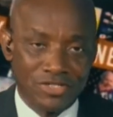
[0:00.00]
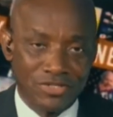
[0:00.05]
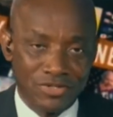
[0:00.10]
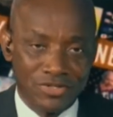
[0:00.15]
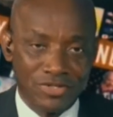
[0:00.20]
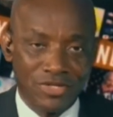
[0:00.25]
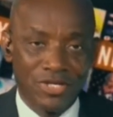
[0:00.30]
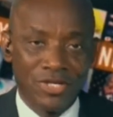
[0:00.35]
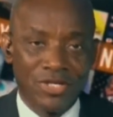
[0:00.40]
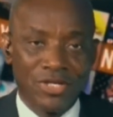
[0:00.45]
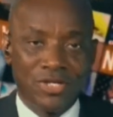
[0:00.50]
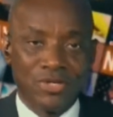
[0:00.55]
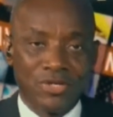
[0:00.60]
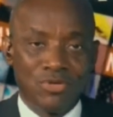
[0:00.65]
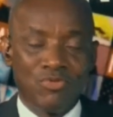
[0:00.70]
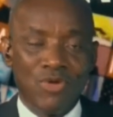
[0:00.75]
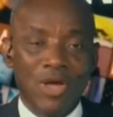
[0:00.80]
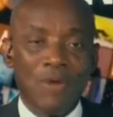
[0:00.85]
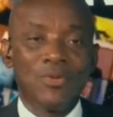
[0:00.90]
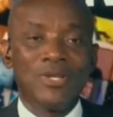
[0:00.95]
So
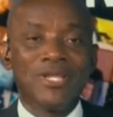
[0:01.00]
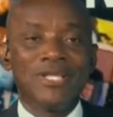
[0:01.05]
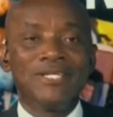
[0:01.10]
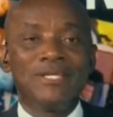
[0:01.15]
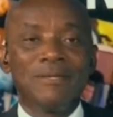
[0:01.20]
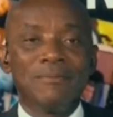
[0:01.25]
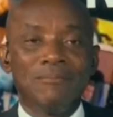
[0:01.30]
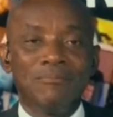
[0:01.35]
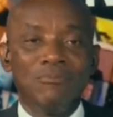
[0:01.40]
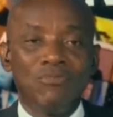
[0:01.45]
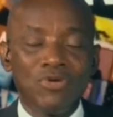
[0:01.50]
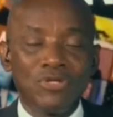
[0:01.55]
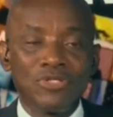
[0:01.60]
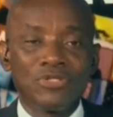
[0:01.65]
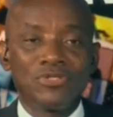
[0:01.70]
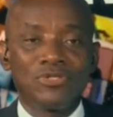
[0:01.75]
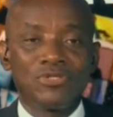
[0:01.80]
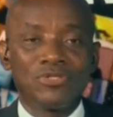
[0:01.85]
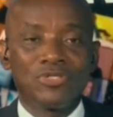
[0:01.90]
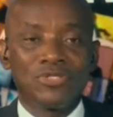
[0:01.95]
where we need the
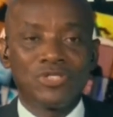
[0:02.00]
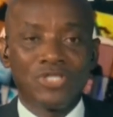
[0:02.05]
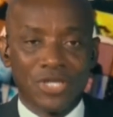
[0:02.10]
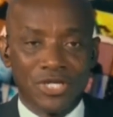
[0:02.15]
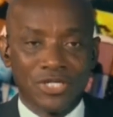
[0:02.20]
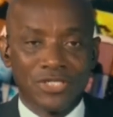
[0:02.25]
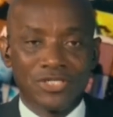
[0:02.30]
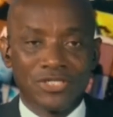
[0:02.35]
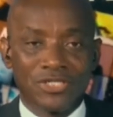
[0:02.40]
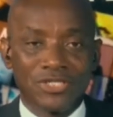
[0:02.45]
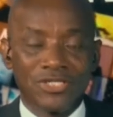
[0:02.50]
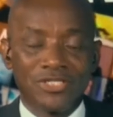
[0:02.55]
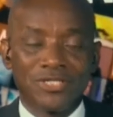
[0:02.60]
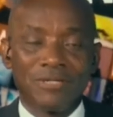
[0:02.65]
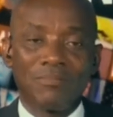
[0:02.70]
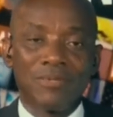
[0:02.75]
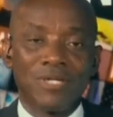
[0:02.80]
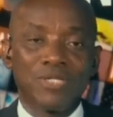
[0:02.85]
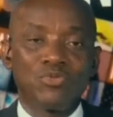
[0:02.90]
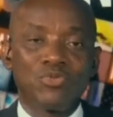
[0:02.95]
most change is
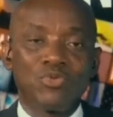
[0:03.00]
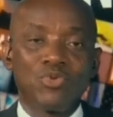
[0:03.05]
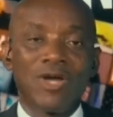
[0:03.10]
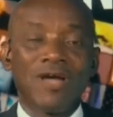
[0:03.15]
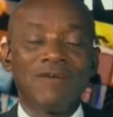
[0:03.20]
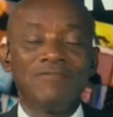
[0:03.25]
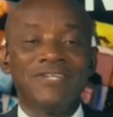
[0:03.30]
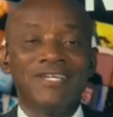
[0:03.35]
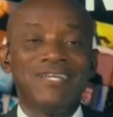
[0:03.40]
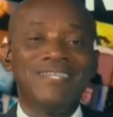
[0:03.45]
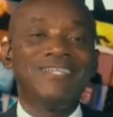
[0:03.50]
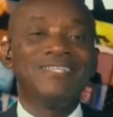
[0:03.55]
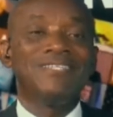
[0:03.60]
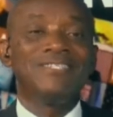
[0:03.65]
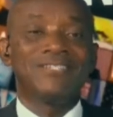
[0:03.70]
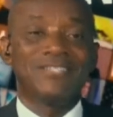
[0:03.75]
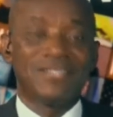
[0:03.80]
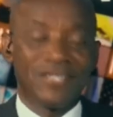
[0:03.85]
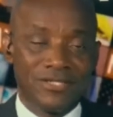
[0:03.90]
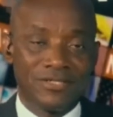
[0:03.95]
the place we will have the
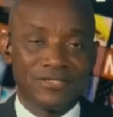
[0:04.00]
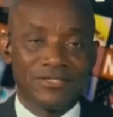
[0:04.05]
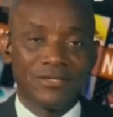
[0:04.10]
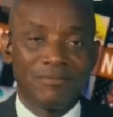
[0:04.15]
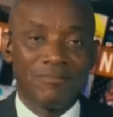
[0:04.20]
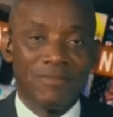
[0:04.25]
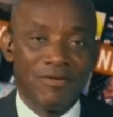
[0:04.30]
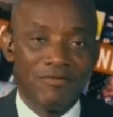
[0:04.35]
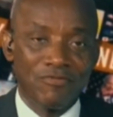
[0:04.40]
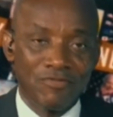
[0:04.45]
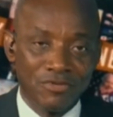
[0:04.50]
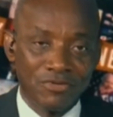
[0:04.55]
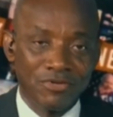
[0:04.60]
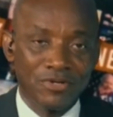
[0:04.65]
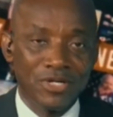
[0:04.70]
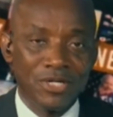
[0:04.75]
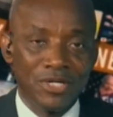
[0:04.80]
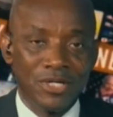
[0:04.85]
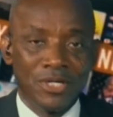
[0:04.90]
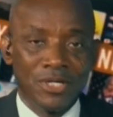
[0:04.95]
least change, in my view.